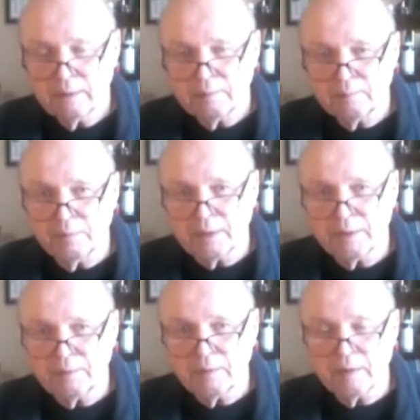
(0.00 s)

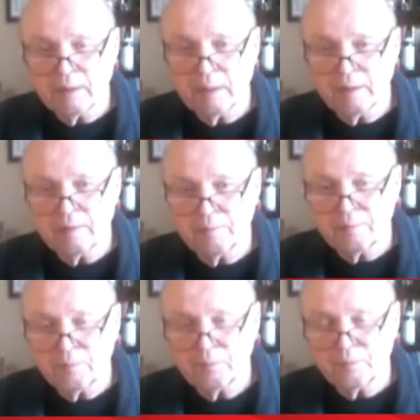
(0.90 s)
but
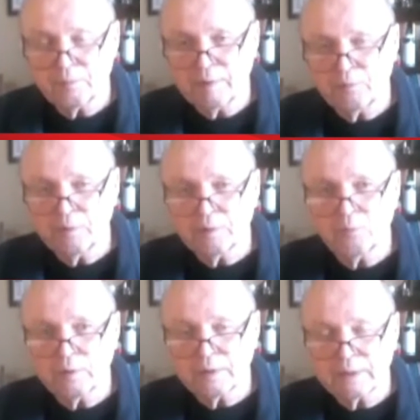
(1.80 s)
they really
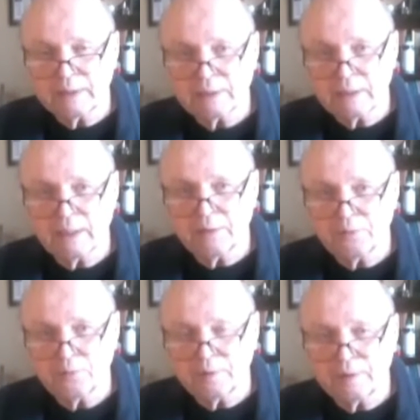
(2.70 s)
want to get
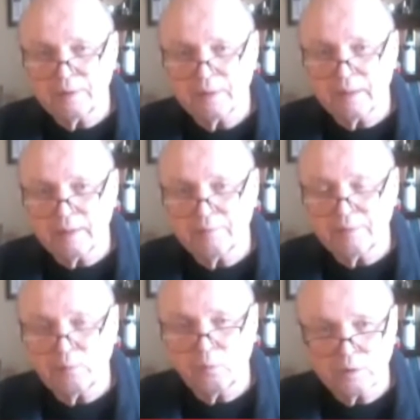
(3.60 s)
together and
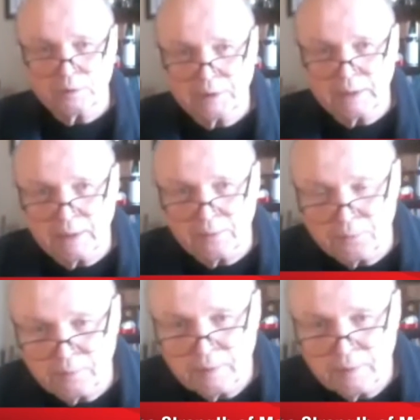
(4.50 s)
they work together.